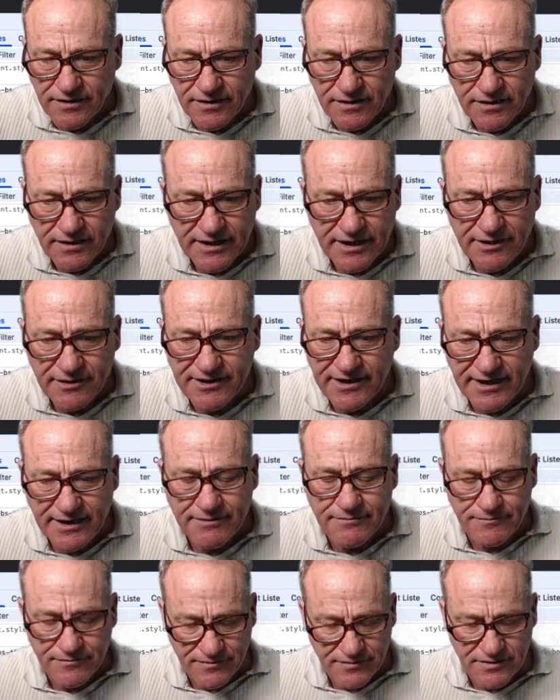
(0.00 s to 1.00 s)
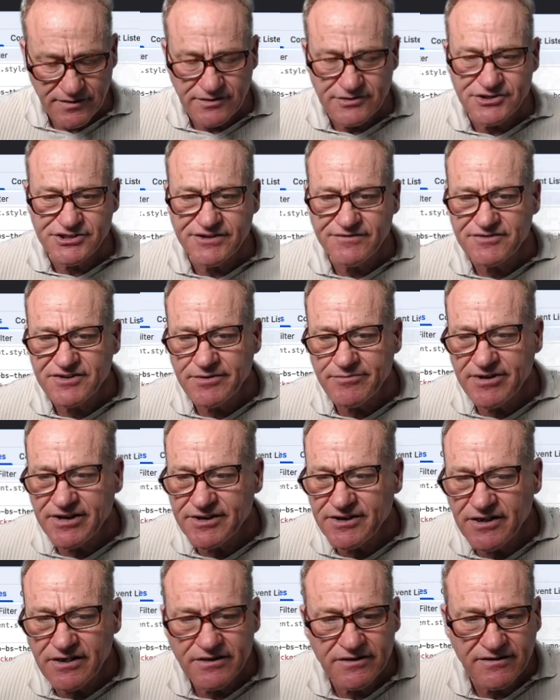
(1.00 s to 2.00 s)
Oh yeah, Shift Command
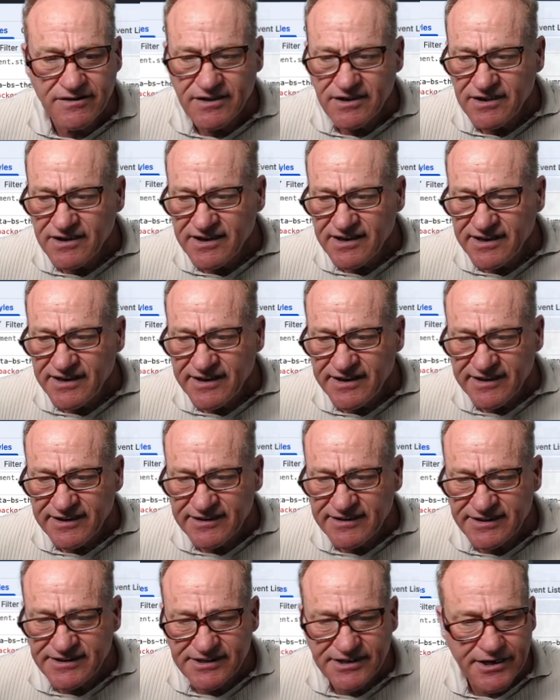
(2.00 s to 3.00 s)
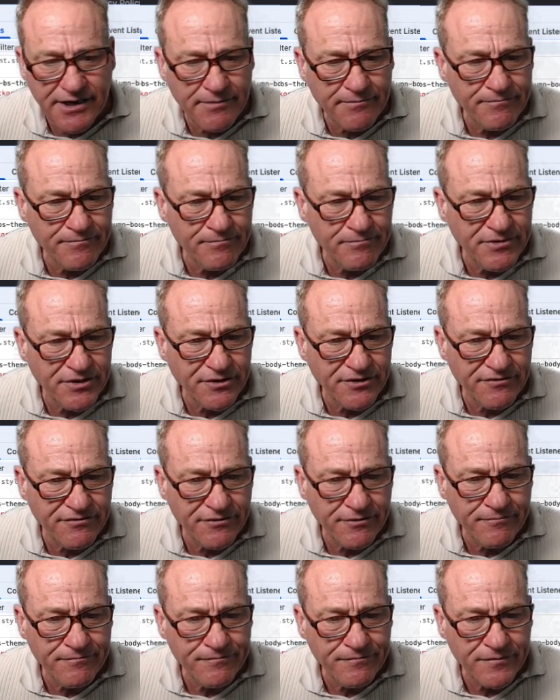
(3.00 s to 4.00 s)
R. Cleaned it up.
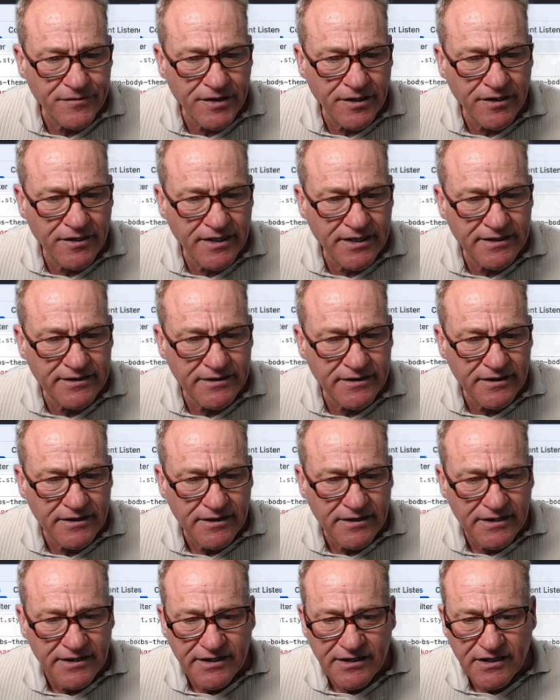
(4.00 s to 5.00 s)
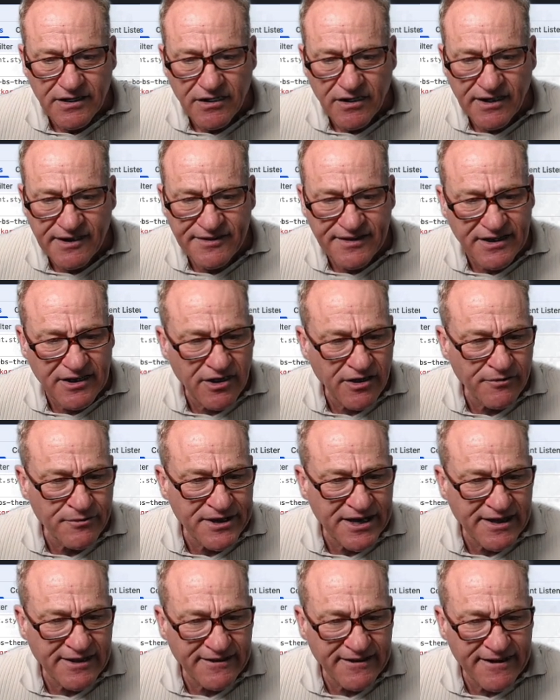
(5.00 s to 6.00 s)
Beautiful. All right. I think all we
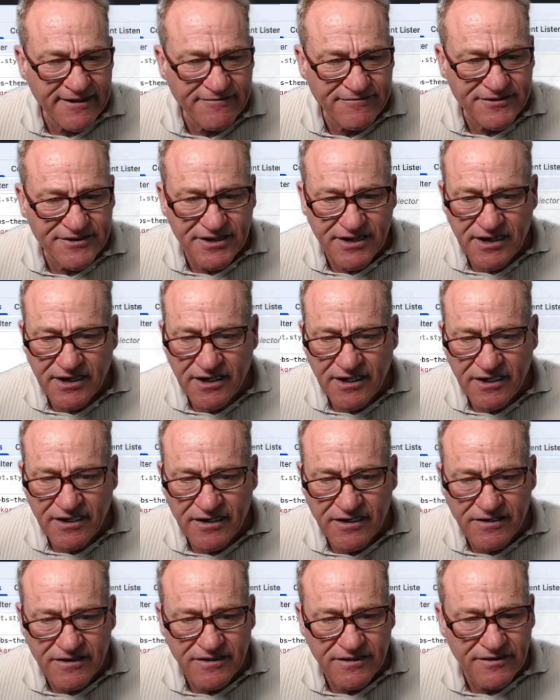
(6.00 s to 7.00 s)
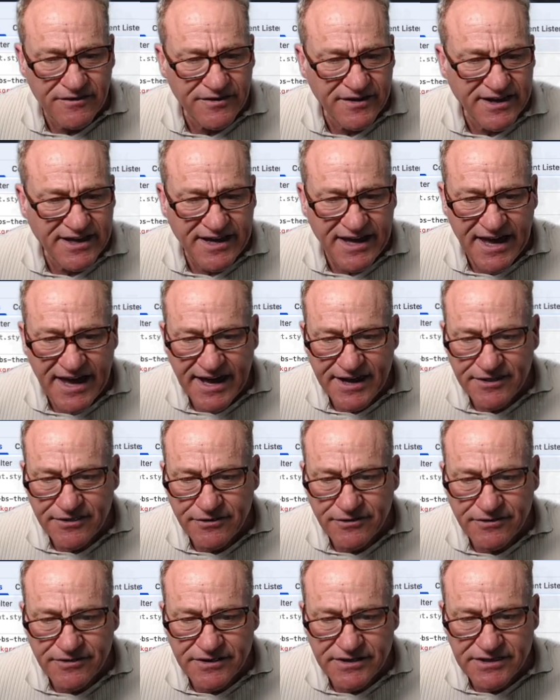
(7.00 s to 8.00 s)
got left are the
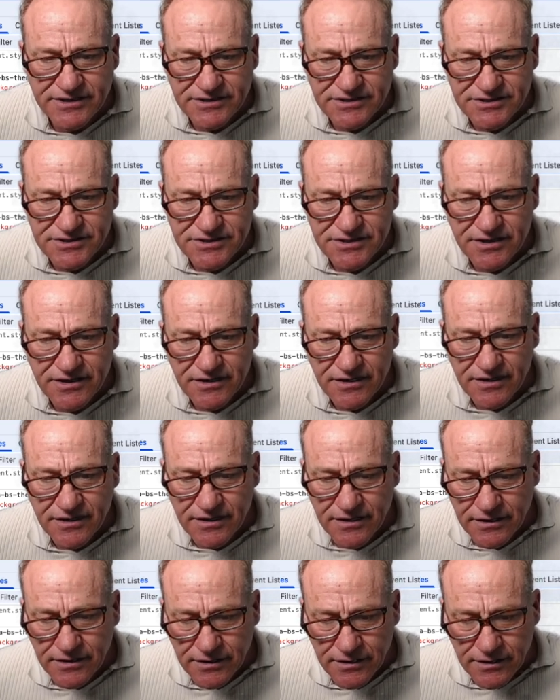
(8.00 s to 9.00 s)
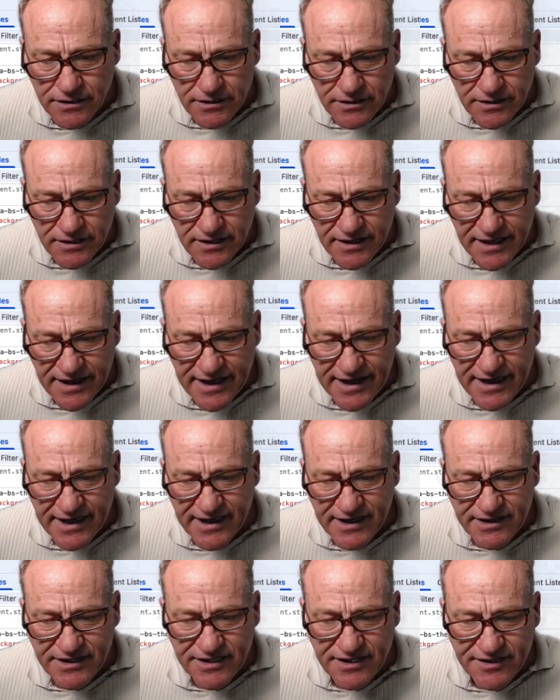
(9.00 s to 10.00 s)
categories
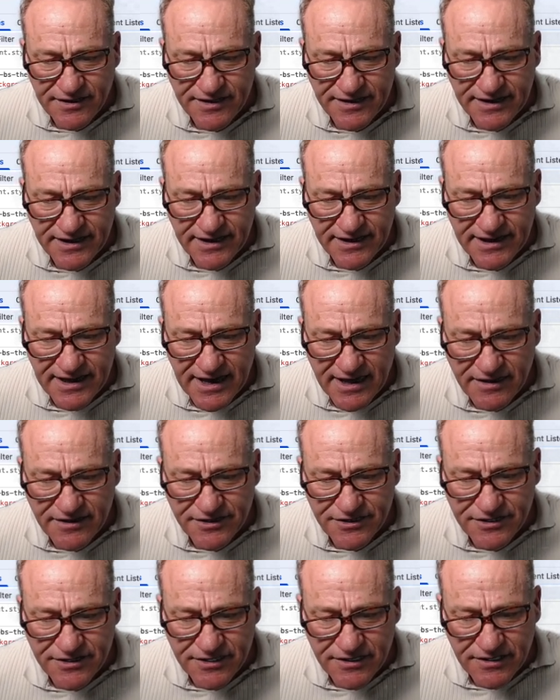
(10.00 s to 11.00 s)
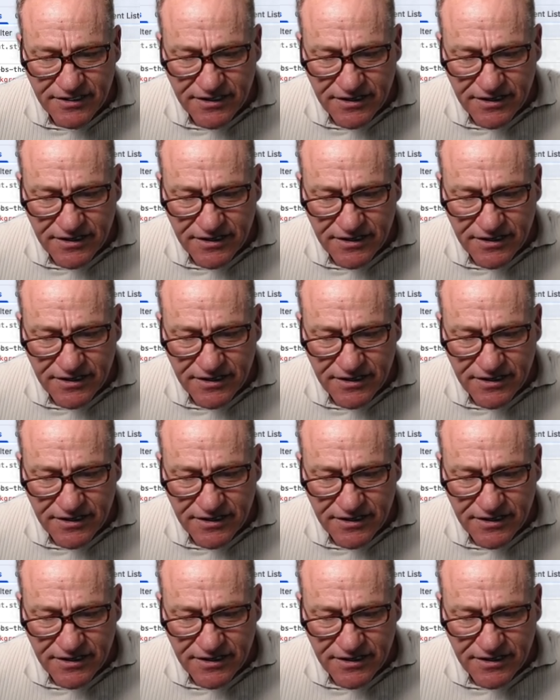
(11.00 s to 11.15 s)
and the calendar.